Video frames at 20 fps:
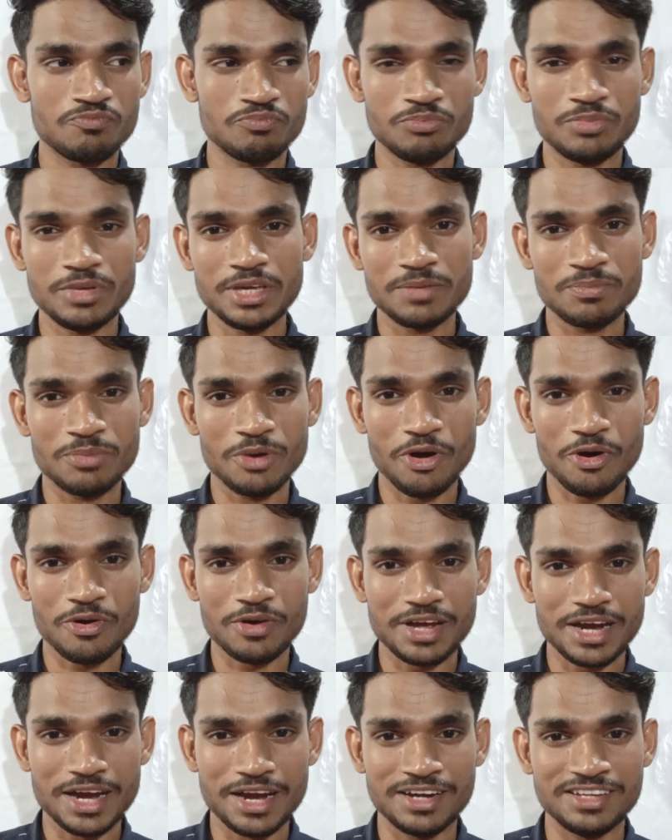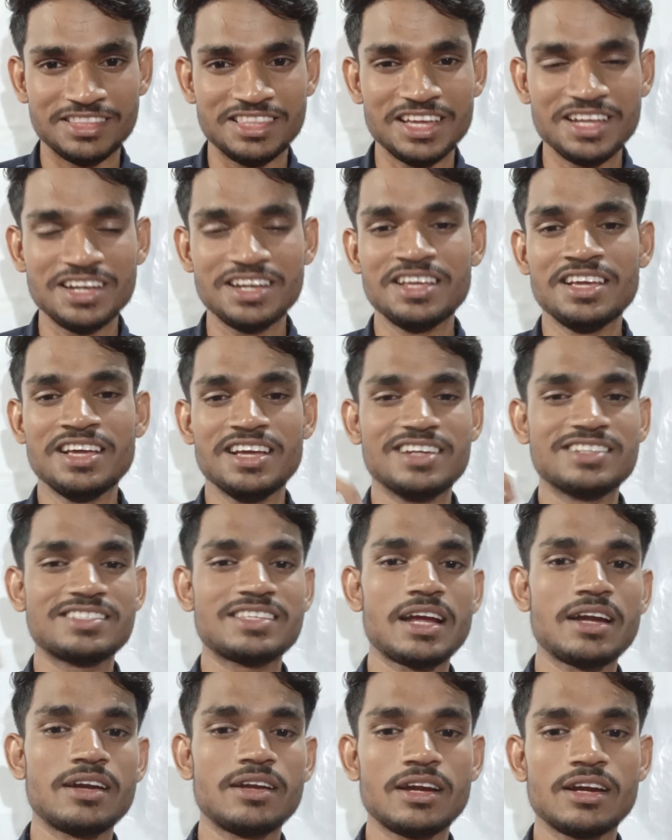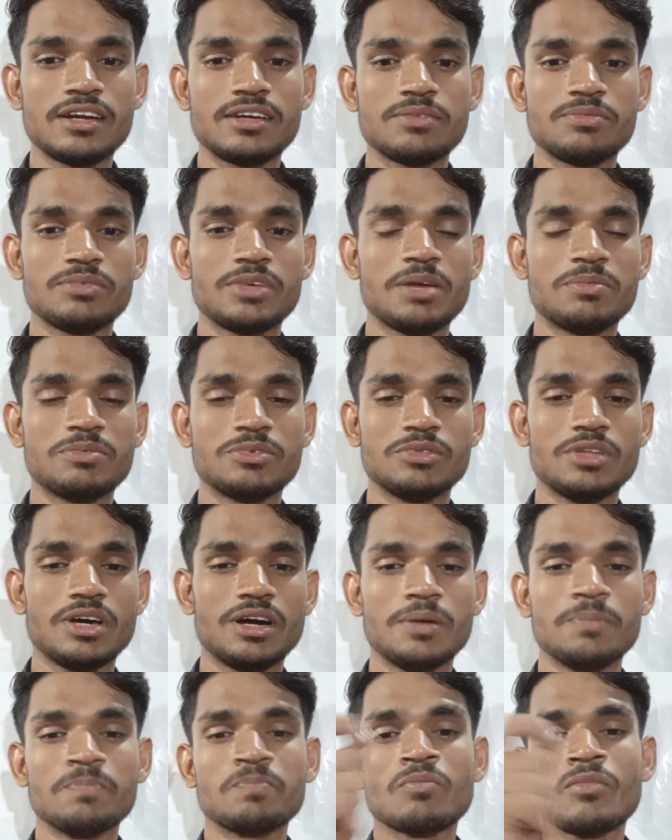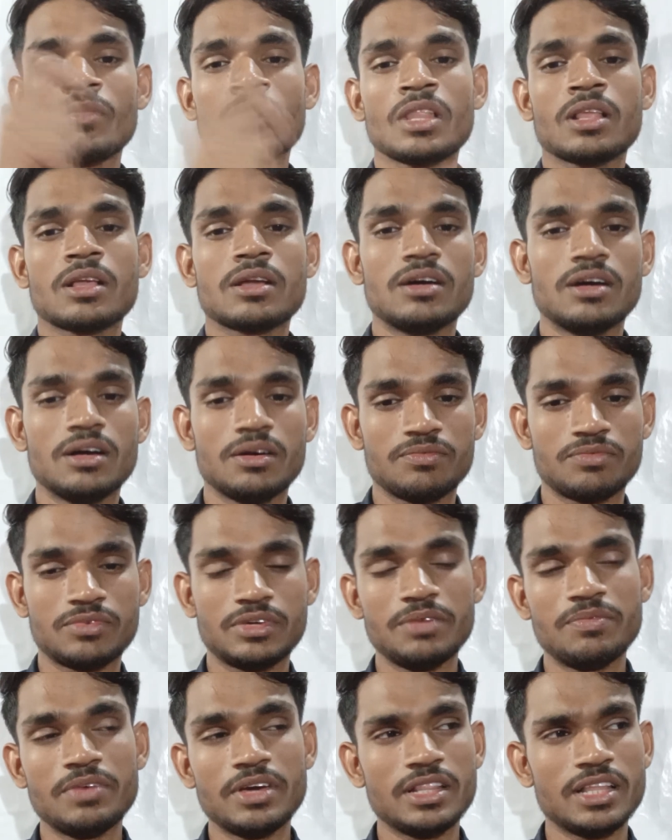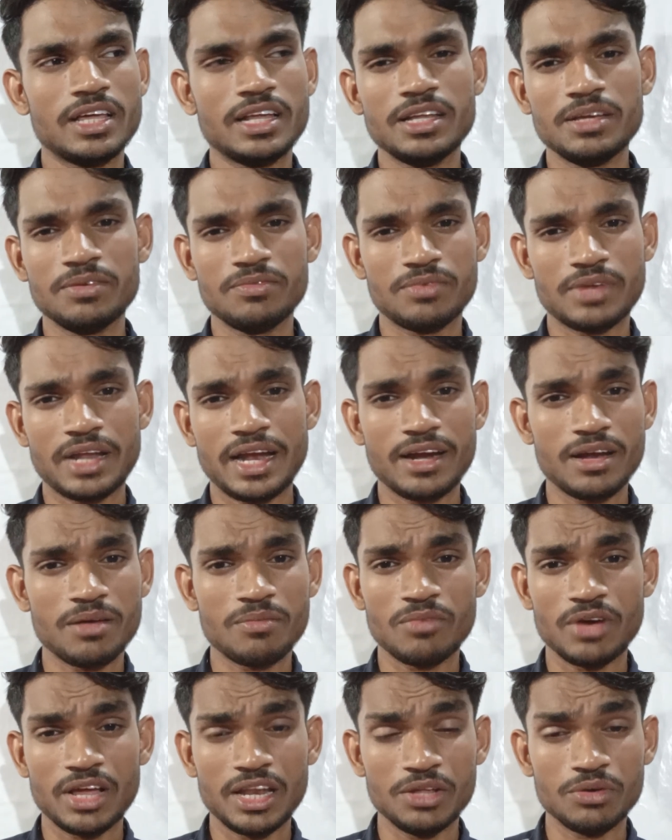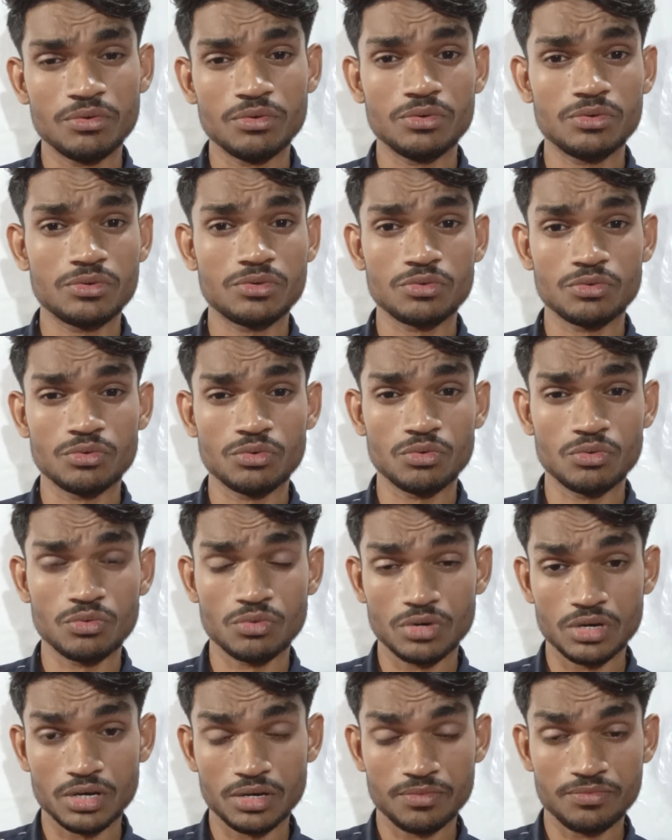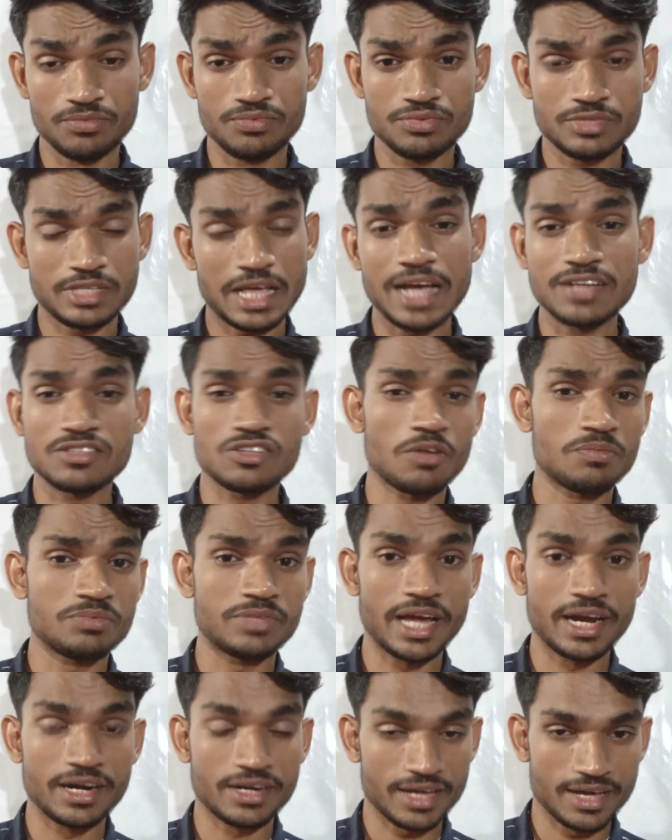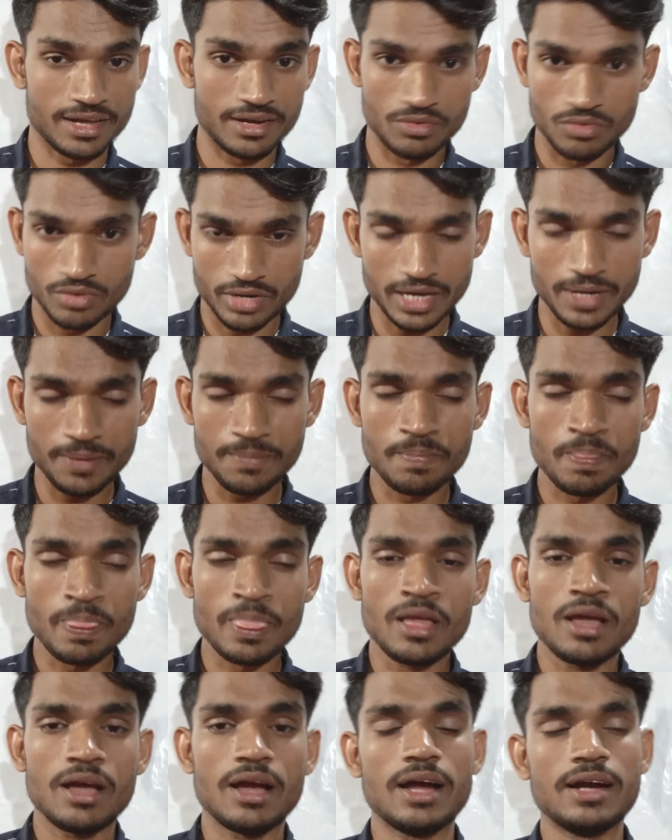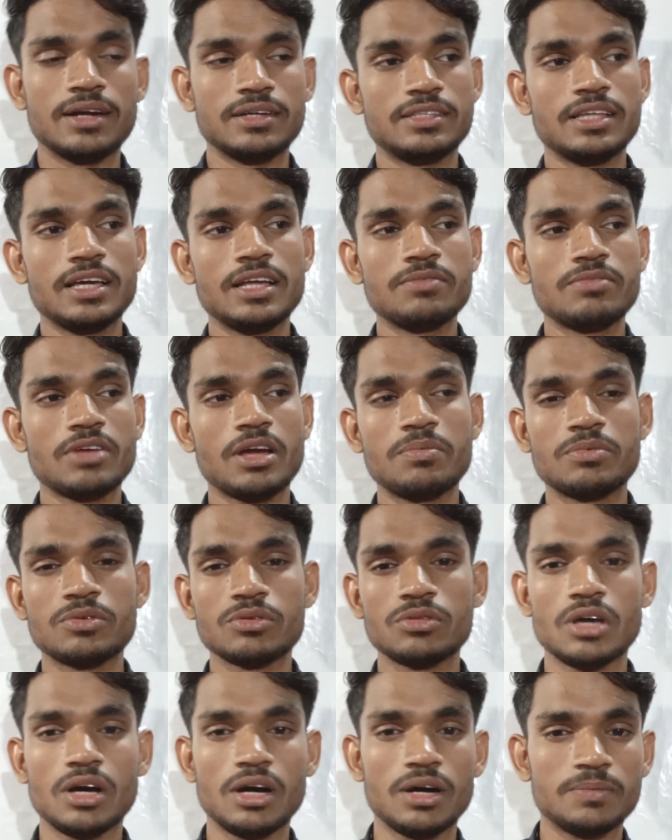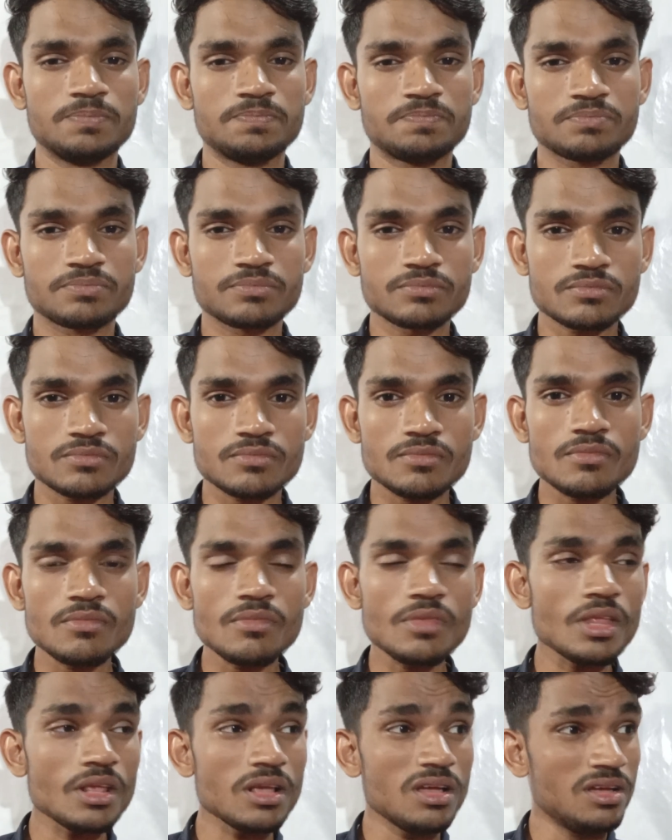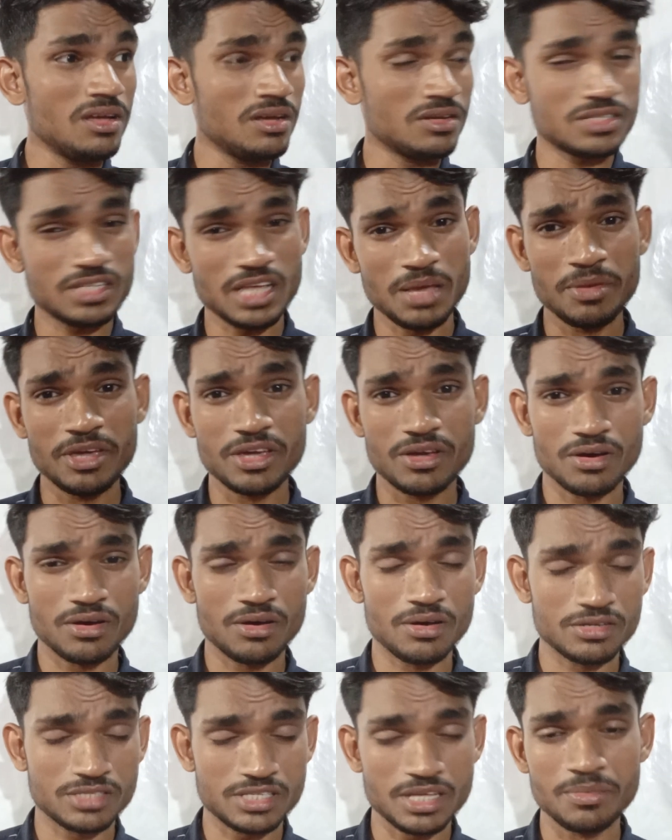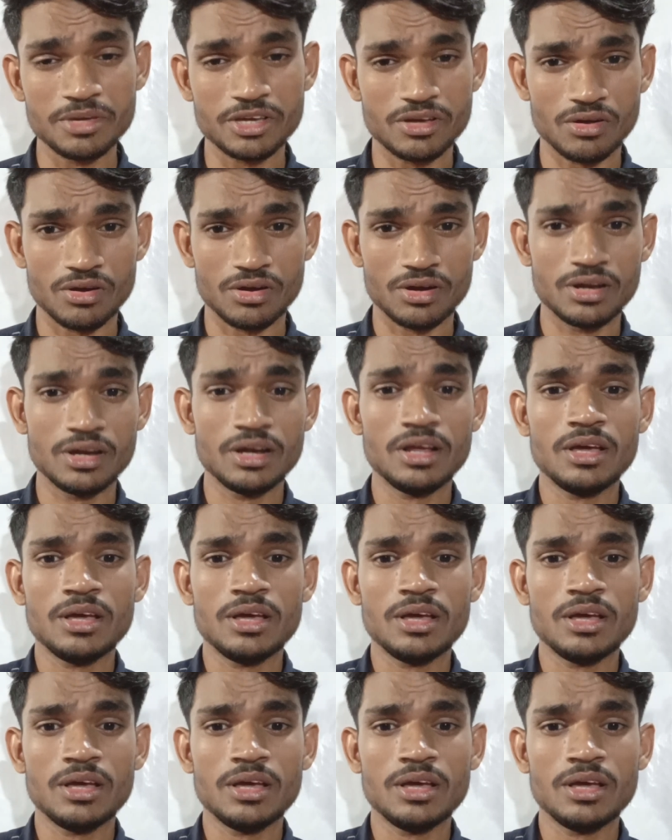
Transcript: big block, and then inside that we have to the given any random value to size of that array. Okay, and then we have to the semicolon,